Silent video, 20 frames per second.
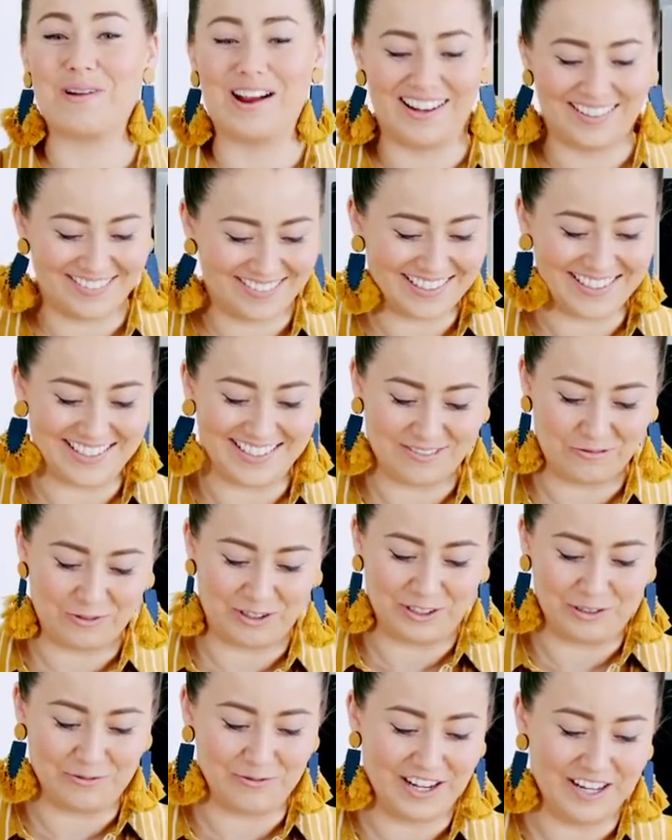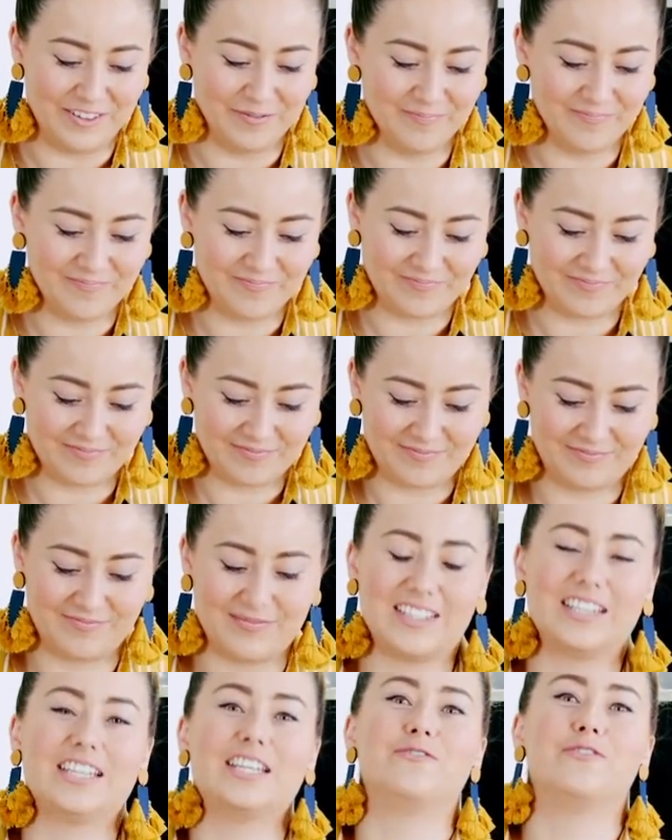part. This is really fun.
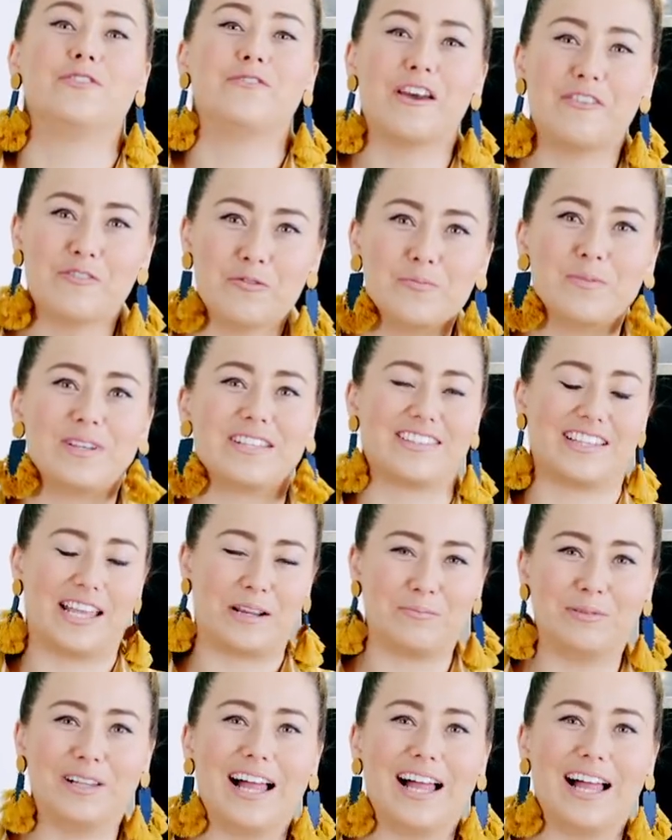If you've ever missed like